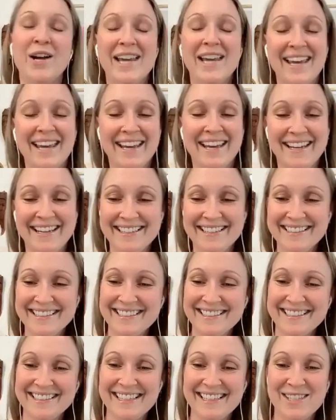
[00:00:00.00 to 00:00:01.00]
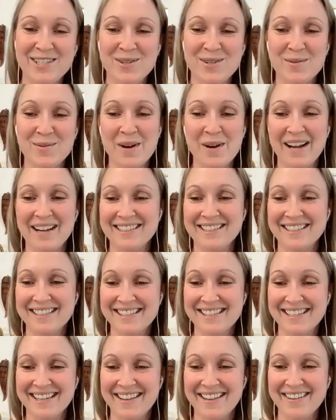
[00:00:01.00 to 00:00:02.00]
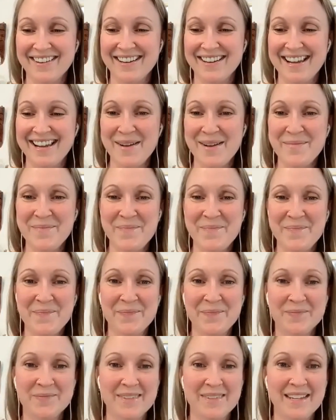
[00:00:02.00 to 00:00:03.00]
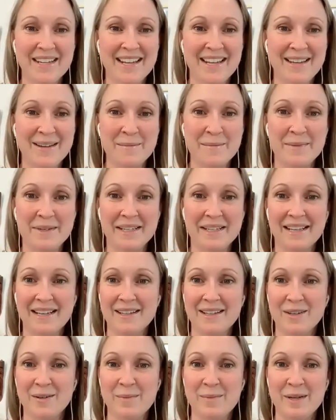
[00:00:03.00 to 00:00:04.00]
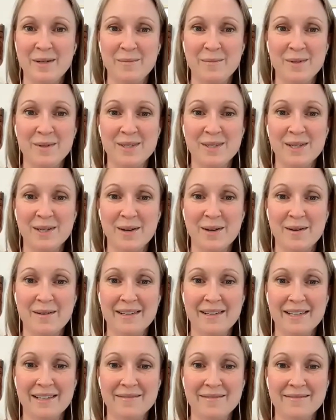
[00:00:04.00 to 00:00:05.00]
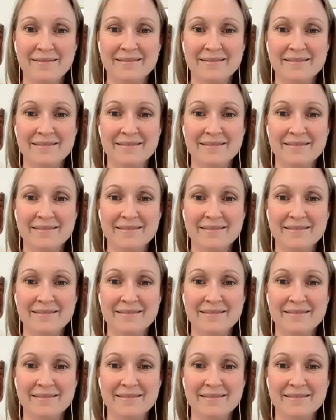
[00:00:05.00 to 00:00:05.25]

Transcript: Okay, let's do a practice together, yeah? I'm going to get a little bit of music going.